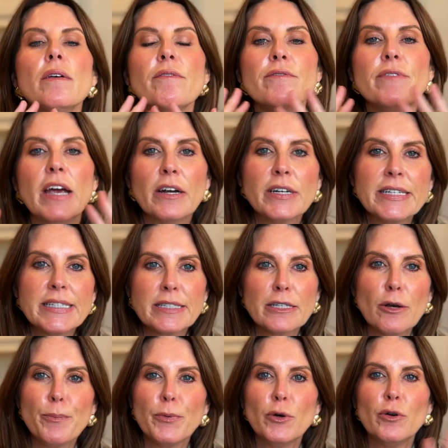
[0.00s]
Very
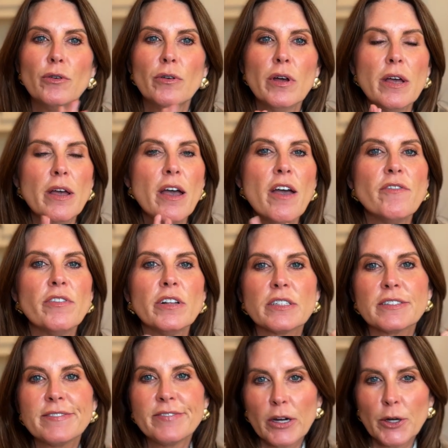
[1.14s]
simple. It looks
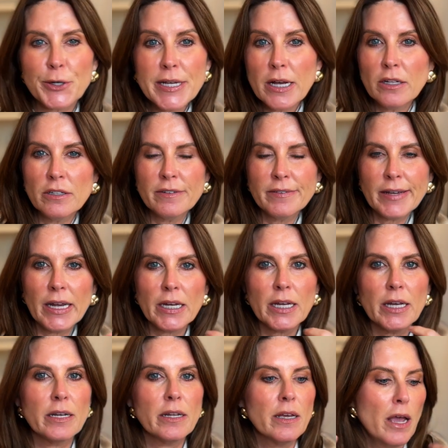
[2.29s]
very
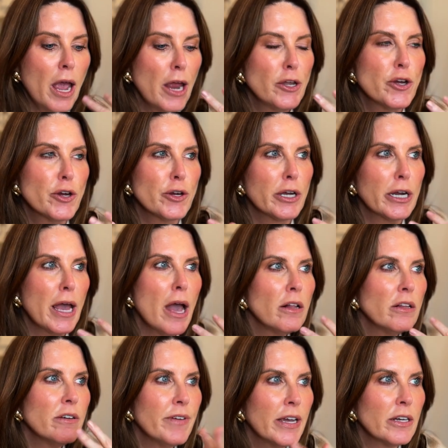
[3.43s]
elevated, and you're going to
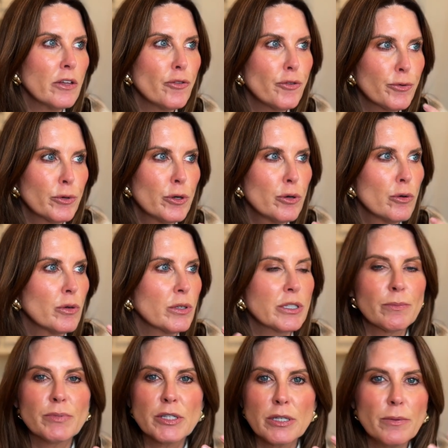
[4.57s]
elevate it through
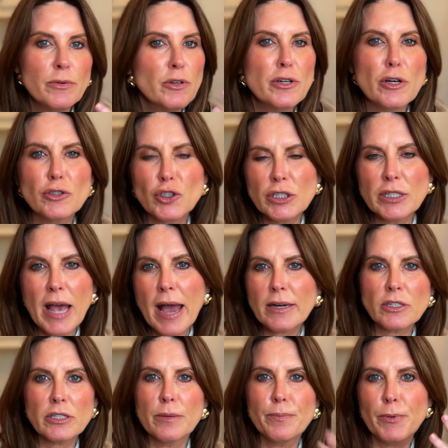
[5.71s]
some, you know, just
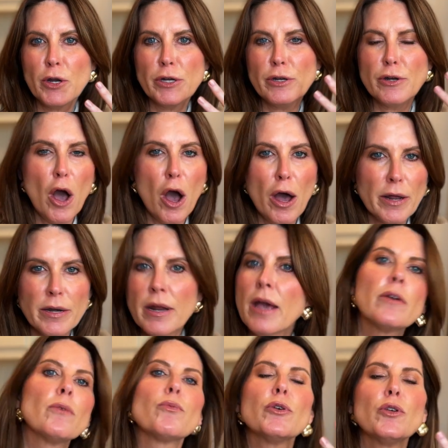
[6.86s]
actually putting on
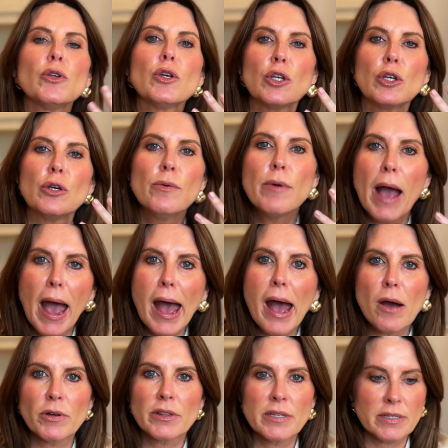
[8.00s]
a really cute hat
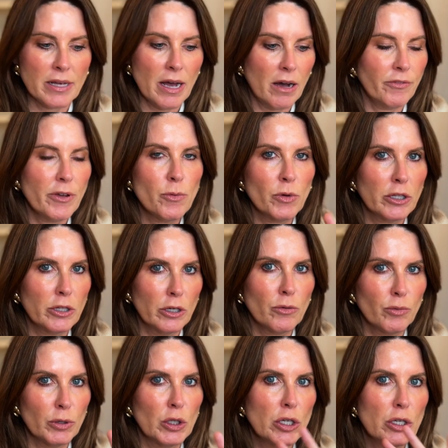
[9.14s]
with this outfit would look
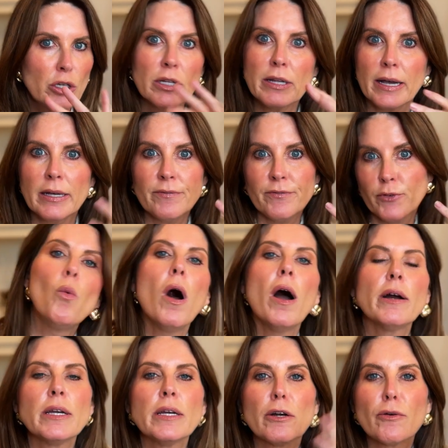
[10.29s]
really good. Like for
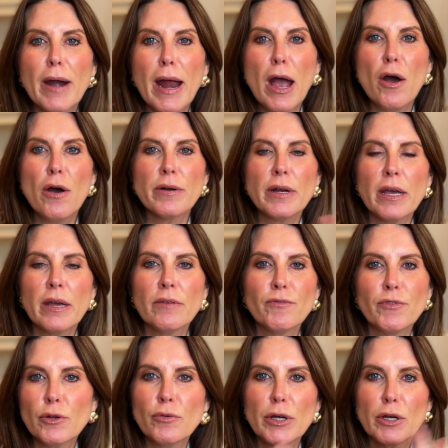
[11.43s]
walking around and
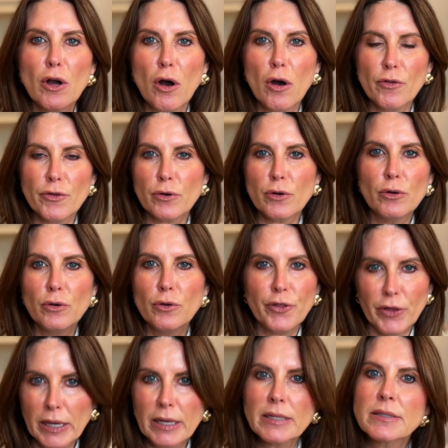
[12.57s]
viewing all the cool
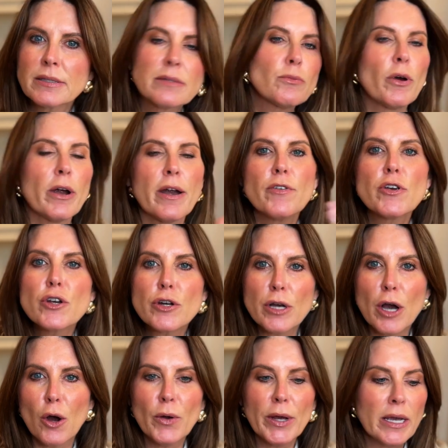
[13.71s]
things wherever you're
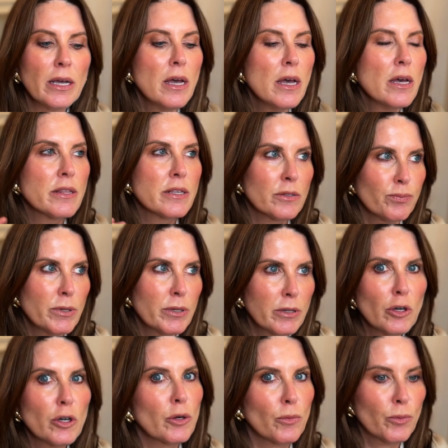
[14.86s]
going, this would
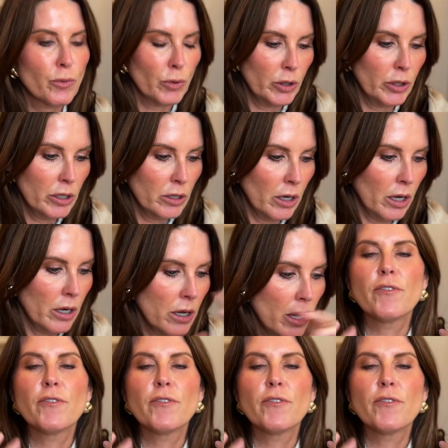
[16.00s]
look really good.